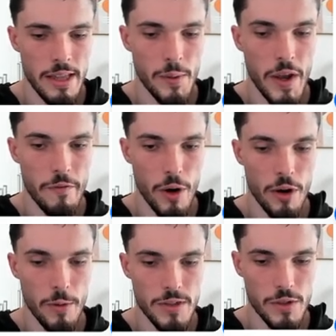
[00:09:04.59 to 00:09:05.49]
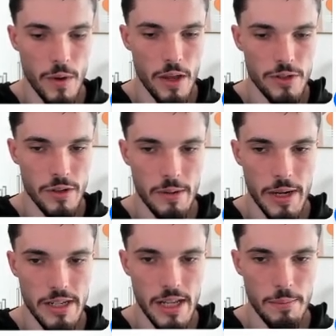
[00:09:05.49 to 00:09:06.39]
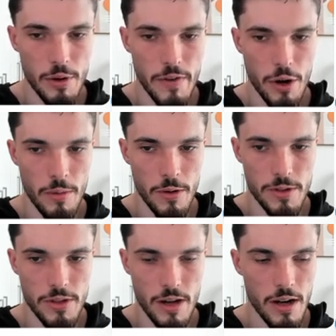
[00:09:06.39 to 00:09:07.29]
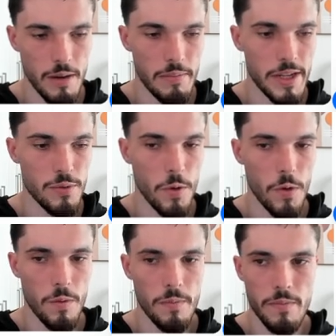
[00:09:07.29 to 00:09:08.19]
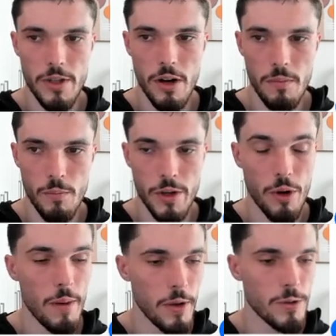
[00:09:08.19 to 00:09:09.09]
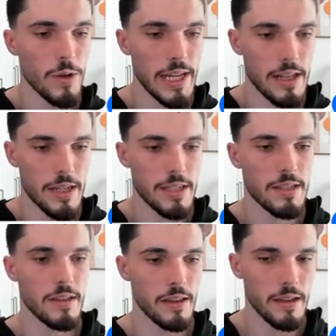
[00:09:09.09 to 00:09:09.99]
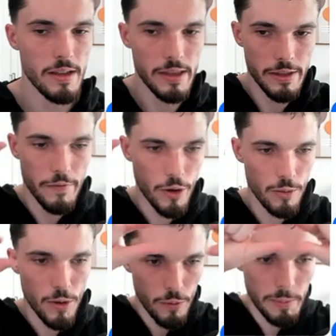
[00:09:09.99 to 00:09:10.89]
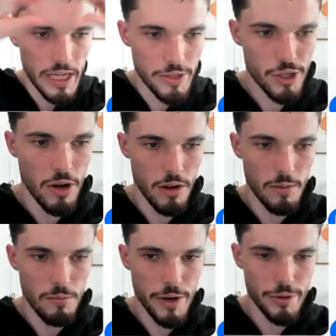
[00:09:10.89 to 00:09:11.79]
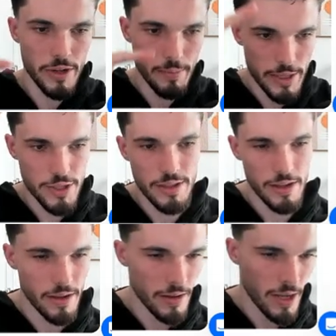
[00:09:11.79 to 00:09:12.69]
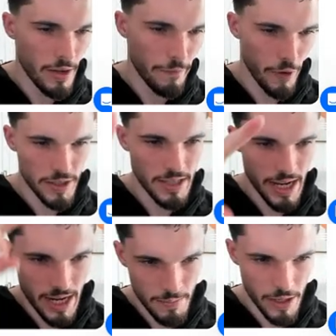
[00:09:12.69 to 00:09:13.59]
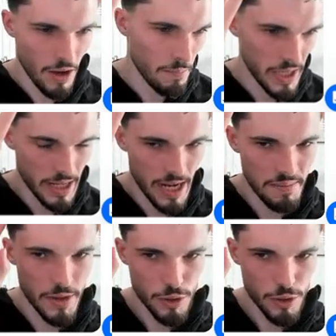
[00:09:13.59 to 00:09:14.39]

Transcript: Then we have variables as well, so you can basically input variables. This will, when you upload your lead list, the variable will be each column, right? So you can mention the first name, the company name.